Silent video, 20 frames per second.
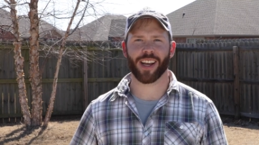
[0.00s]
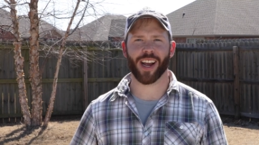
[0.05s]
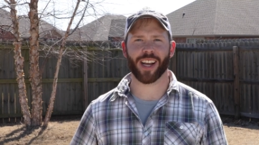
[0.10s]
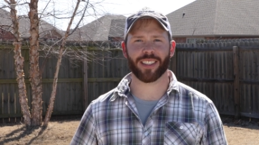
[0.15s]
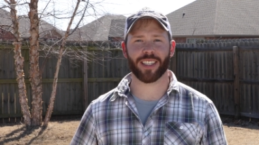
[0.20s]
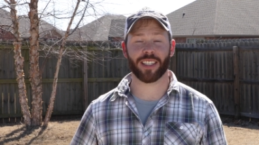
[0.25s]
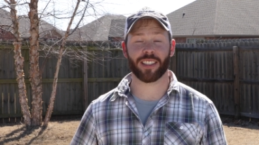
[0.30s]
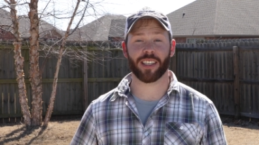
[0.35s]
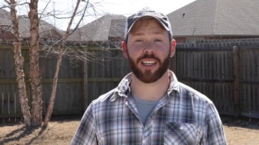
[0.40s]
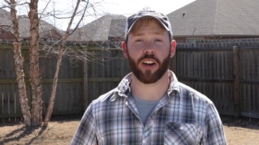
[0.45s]

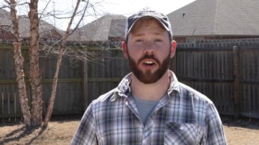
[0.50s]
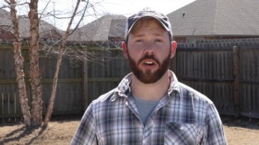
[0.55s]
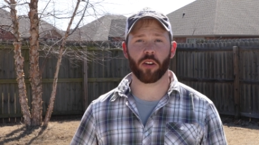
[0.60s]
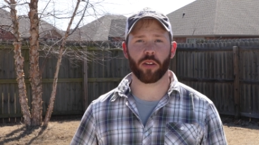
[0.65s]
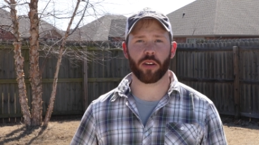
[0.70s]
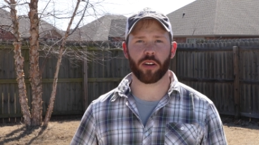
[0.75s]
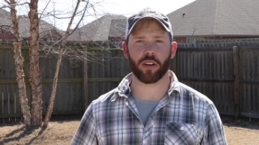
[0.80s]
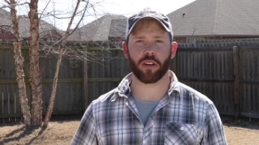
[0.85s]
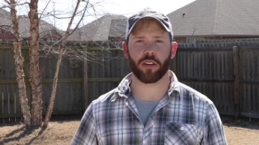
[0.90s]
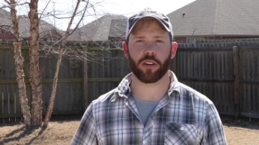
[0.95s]
As I said
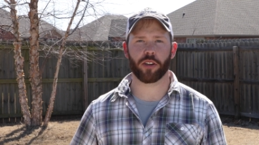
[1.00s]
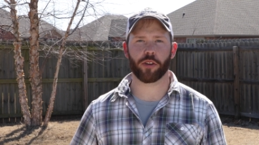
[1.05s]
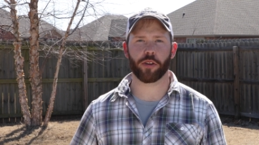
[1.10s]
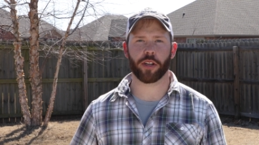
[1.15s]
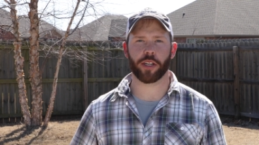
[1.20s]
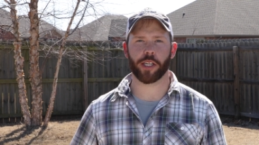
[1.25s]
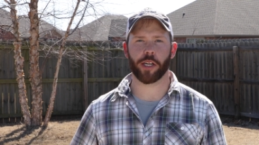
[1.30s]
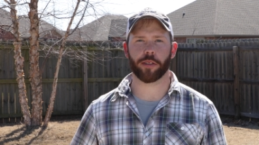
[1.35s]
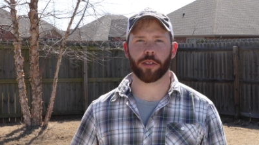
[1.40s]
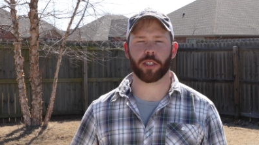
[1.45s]
earlier, you
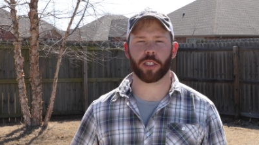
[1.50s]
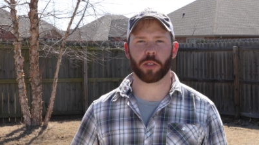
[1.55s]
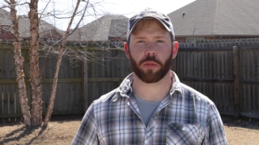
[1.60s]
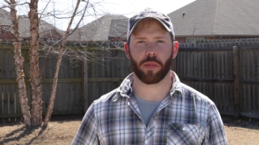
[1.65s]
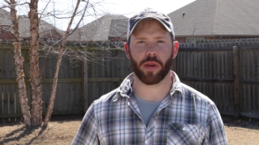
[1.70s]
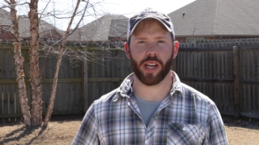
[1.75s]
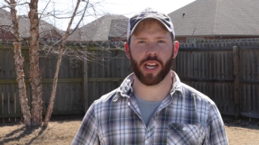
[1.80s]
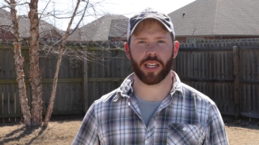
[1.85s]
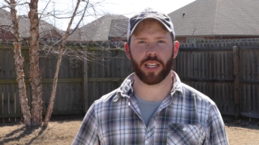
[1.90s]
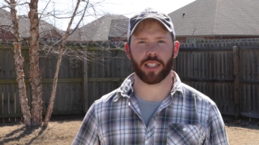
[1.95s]
can use a
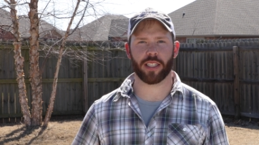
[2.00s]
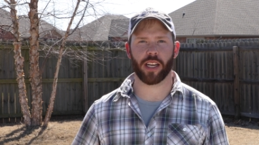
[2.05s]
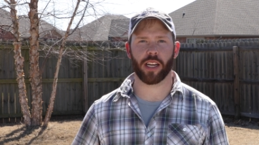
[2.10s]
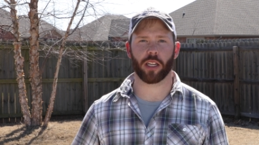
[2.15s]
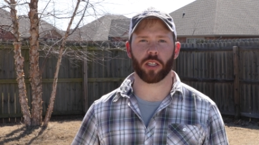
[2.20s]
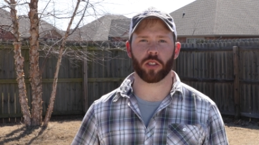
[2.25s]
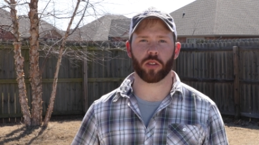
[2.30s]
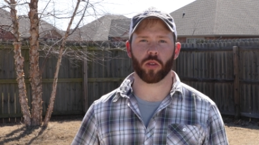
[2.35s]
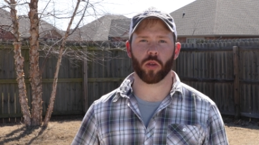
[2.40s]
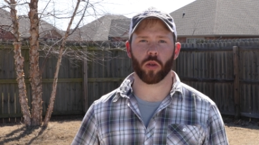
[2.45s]
spade to
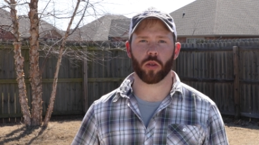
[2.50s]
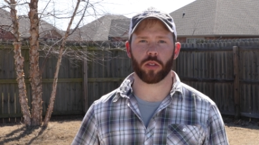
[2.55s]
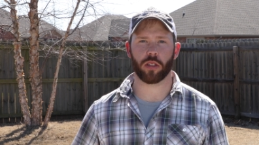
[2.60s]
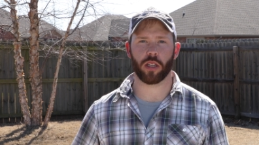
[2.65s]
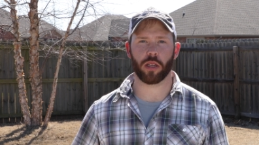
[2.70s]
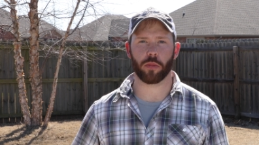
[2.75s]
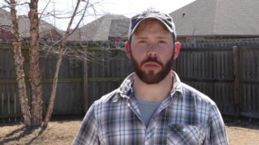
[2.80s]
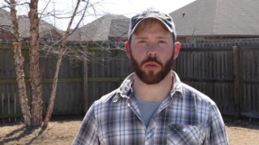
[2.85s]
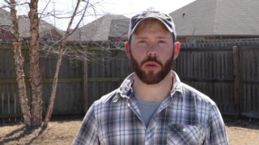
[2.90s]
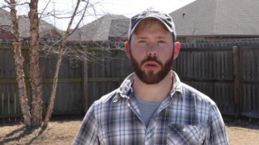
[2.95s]
take a soil
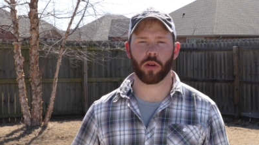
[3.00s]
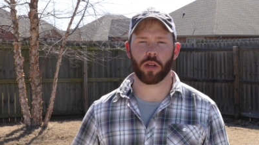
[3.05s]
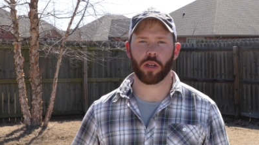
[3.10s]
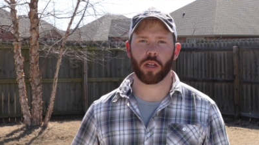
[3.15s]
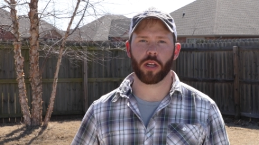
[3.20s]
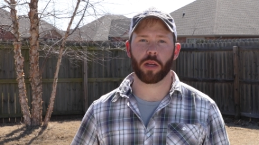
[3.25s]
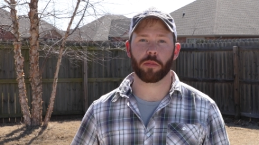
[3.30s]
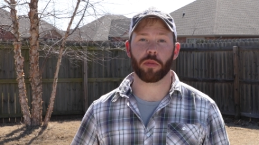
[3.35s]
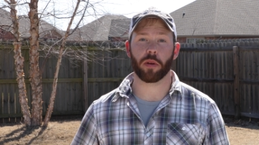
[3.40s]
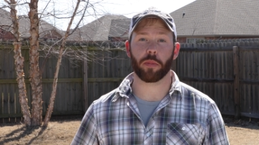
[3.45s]
sample,
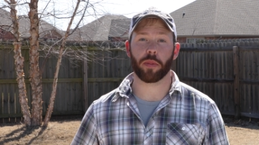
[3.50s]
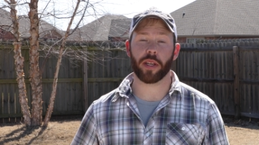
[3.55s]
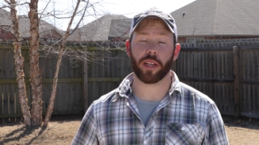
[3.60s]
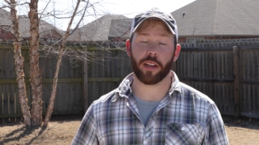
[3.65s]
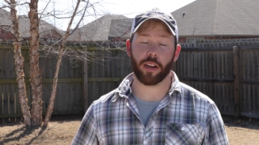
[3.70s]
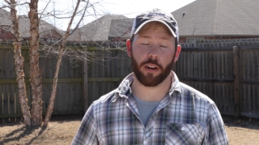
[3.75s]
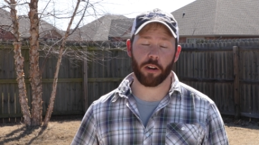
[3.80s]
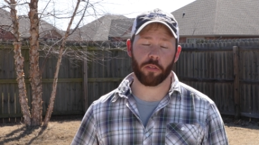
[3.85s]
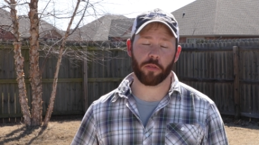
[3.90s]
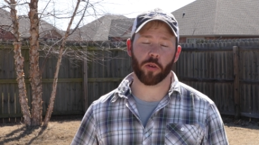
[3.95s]
but be
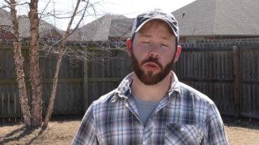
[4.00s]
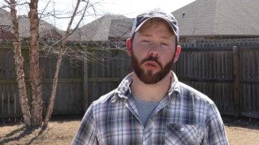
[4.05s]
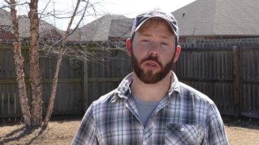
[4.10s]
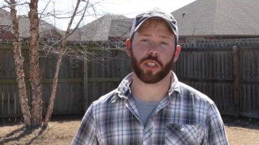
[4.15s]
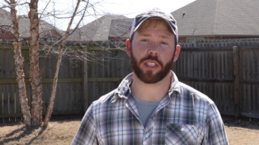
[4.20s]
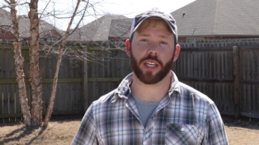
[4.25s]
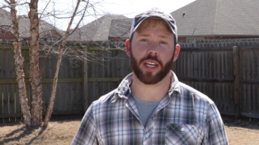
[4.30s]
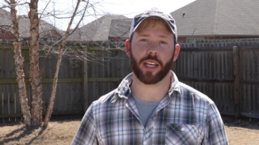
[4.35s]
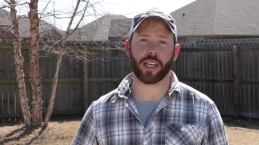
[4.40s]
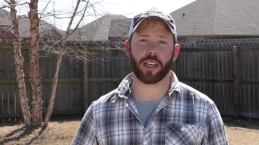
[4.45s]
careful to
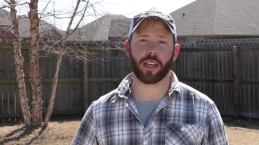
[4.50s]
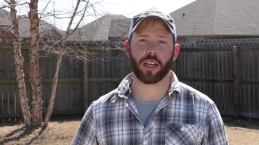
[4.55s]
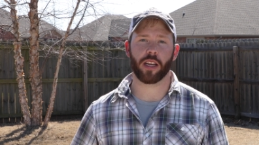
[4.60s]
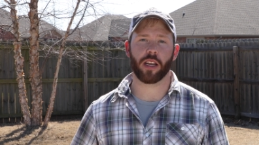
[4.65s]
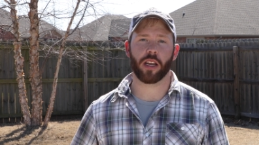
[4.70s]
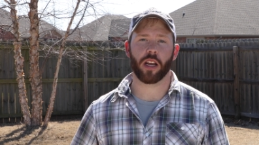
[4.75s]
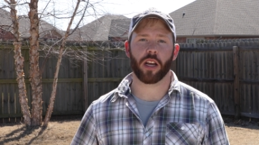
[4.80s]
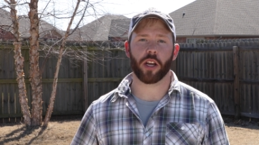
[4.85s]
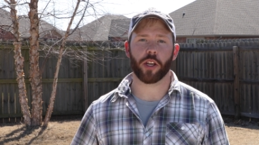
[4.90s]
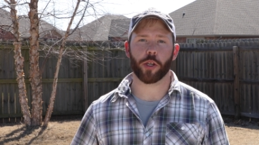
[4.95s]
take
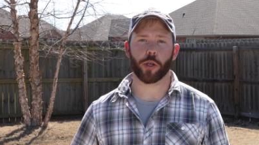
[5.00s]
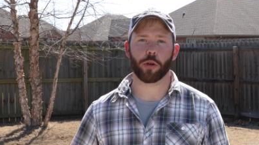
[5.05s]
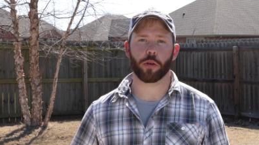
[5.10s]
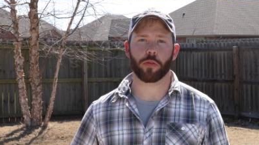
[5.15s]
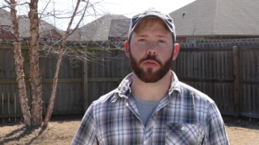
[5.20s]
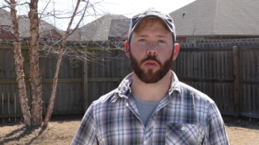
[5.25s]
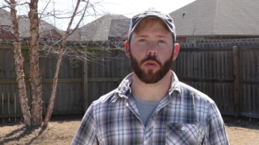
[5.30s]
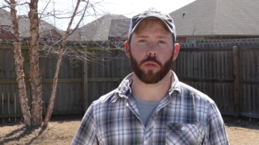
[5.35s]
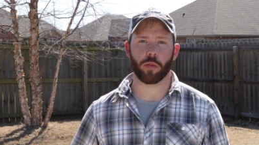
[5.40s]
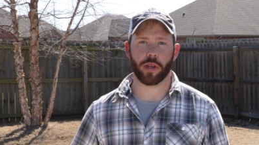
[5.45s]
a
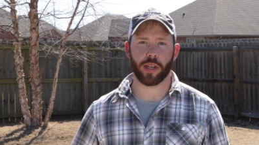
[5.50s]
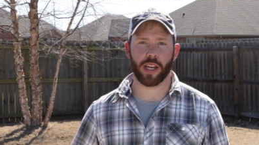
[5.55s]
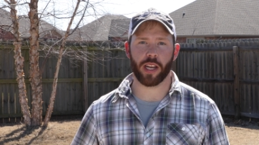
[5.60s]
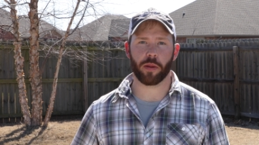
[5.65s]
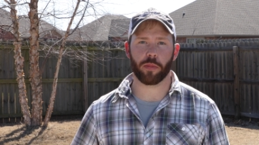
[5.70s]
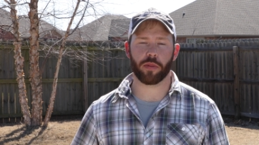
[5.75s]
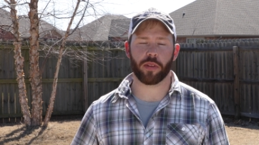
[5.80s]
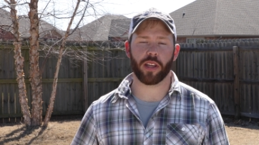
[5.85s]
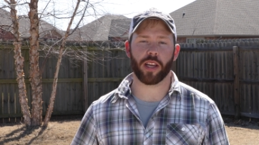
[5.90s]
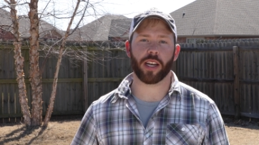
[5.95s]
uniform
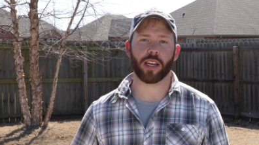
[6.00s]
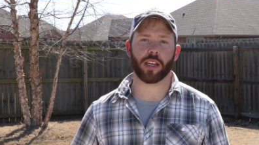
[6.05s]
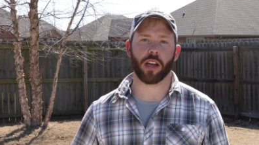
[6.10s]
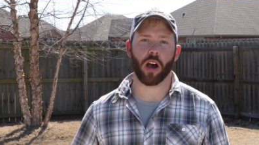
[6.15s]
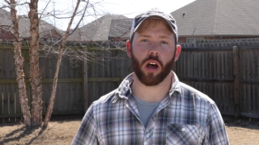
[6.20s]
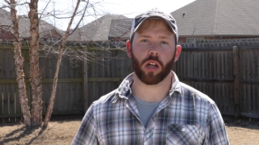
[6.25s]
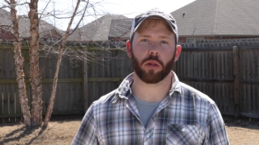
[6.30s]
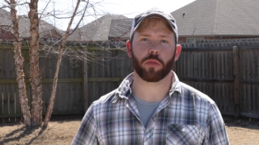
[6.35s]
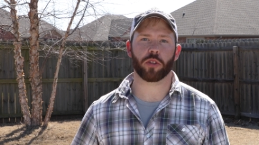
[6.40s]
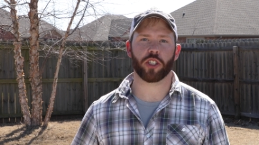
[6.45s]
depth and
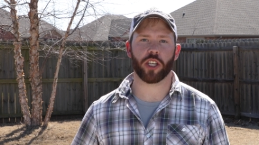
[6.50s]
column